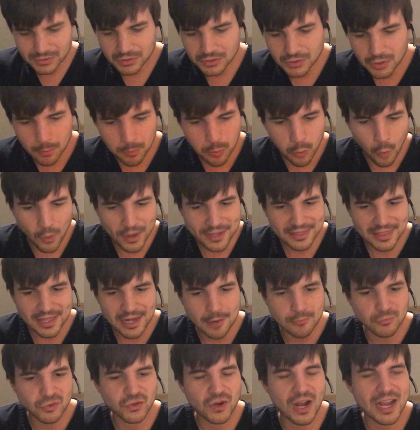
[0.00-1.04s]
the point that
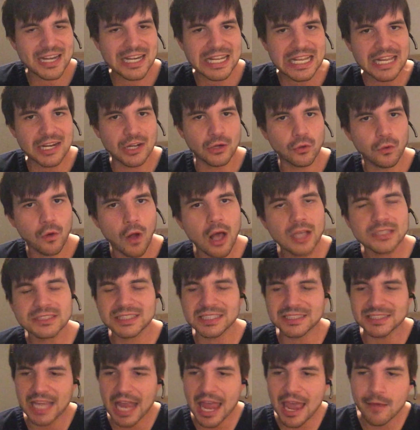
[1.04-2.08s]
I'm trying to get across
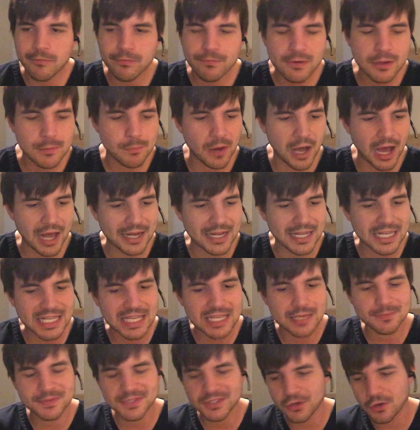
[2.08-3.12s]
is everybody
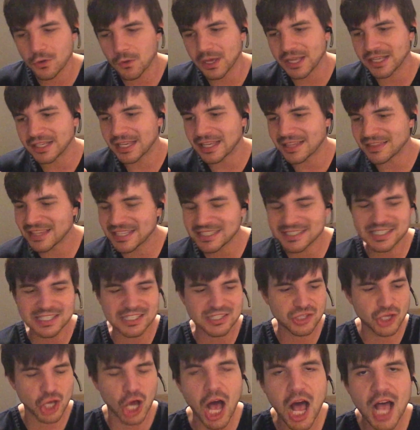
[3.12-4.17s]
keeps going, this
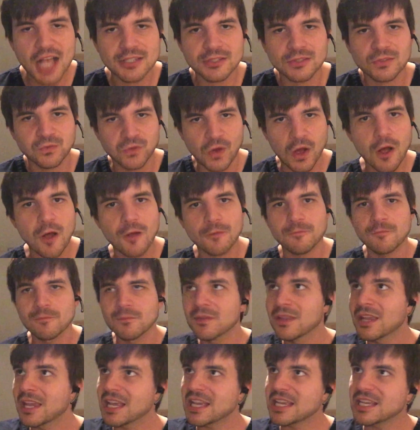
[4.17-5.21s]
is God's fault.
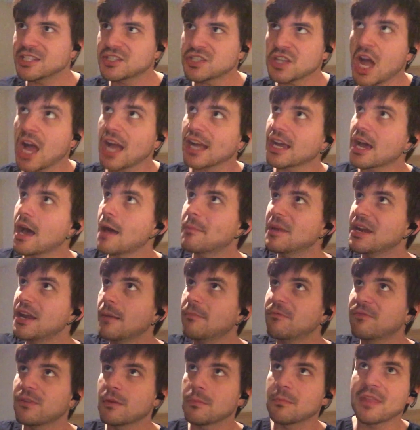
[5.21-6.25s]
He's not coming
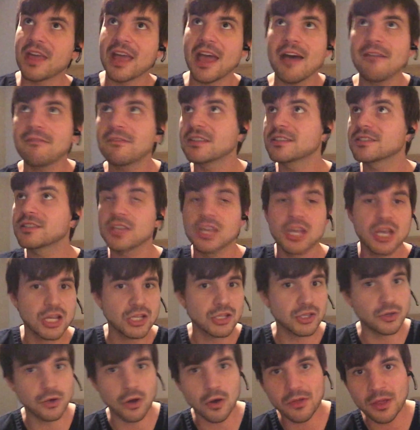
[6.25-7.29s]
up from the heavens.
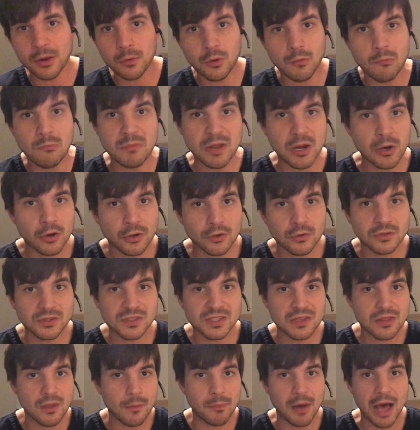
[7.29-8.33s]
You know, there were
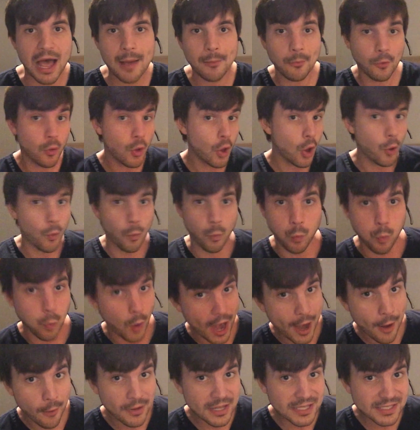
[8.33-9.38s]
miracles in the Bible.
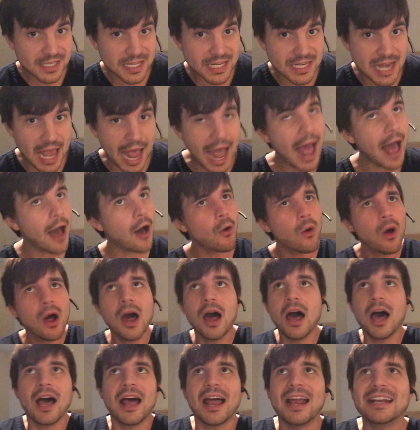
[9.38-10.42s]
Where is he now?
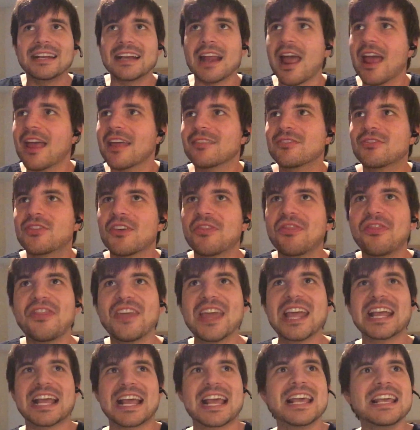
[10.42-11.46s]
And the
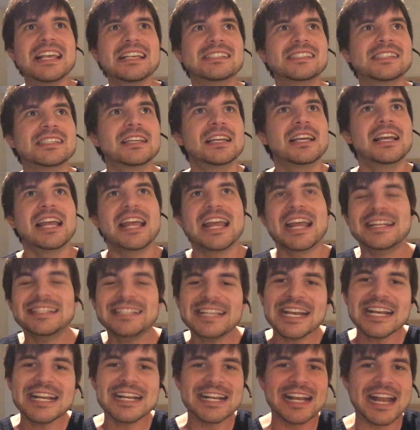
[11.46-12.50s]
thing is, it
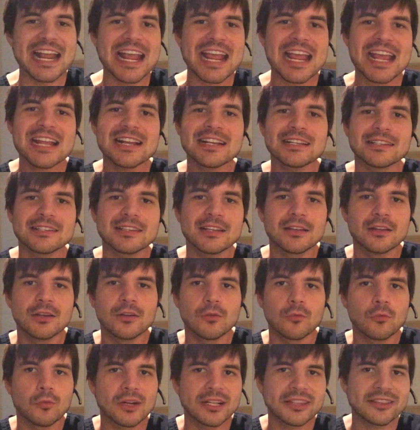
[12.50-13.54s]
didn't end
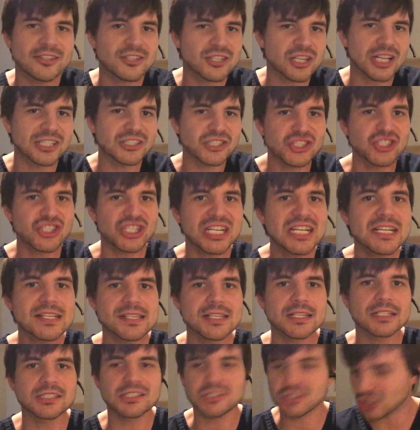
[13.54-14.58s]
with just
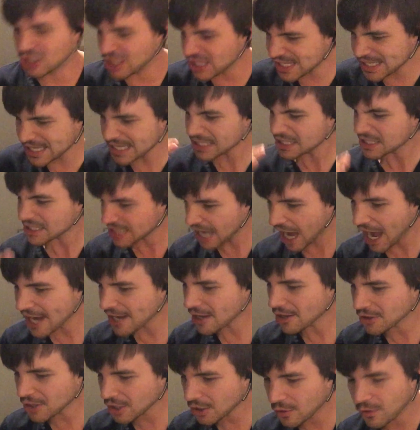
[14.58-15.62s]
Jesus. Jesus died
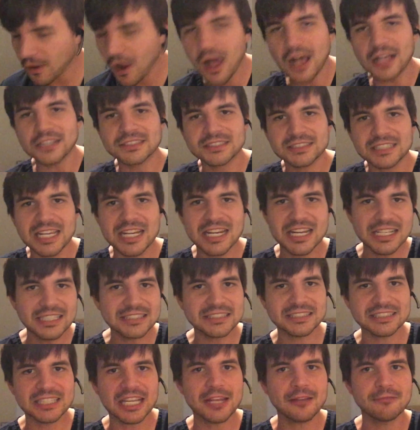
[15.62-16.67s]
on the cross, and he
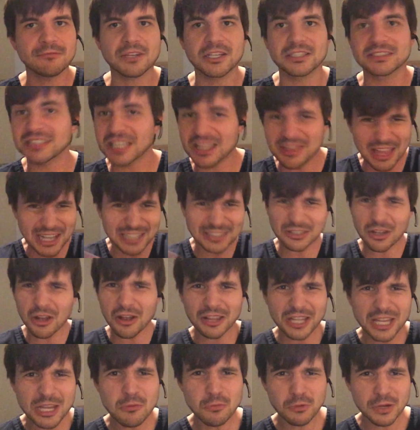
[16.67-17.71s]
saved us. And that's all
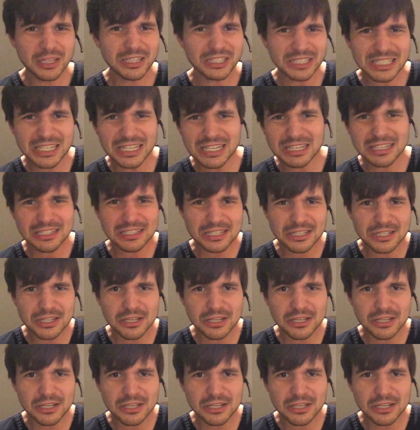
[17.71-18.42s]
he really needed to